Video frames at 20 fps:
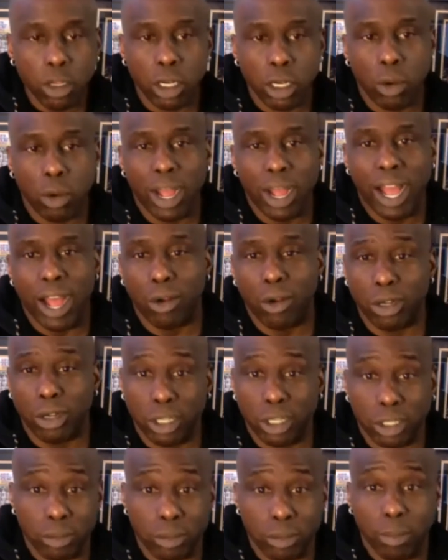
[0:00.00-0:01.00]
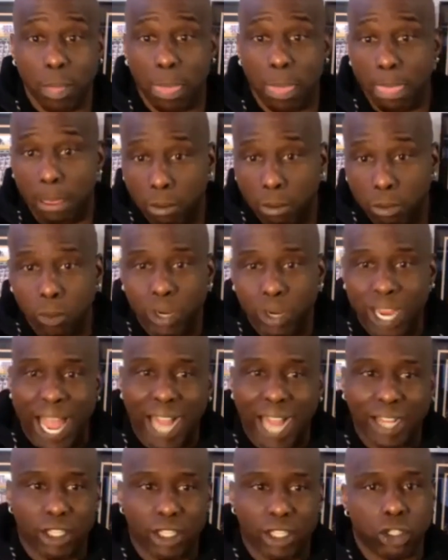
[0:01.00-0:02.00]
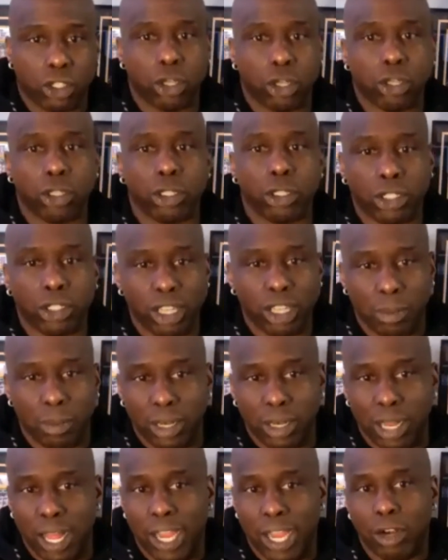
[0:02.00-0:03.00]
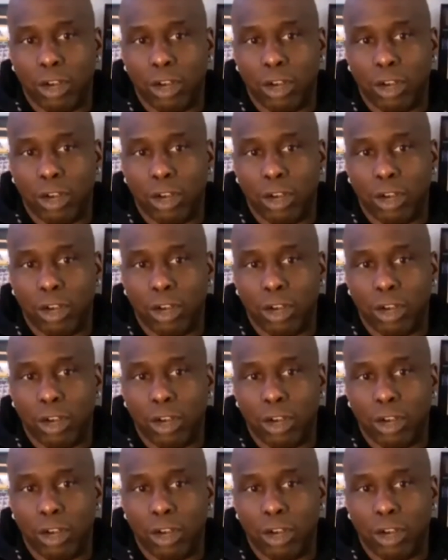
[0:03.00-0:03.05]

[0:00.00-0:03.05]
how to react to certain stimuli in our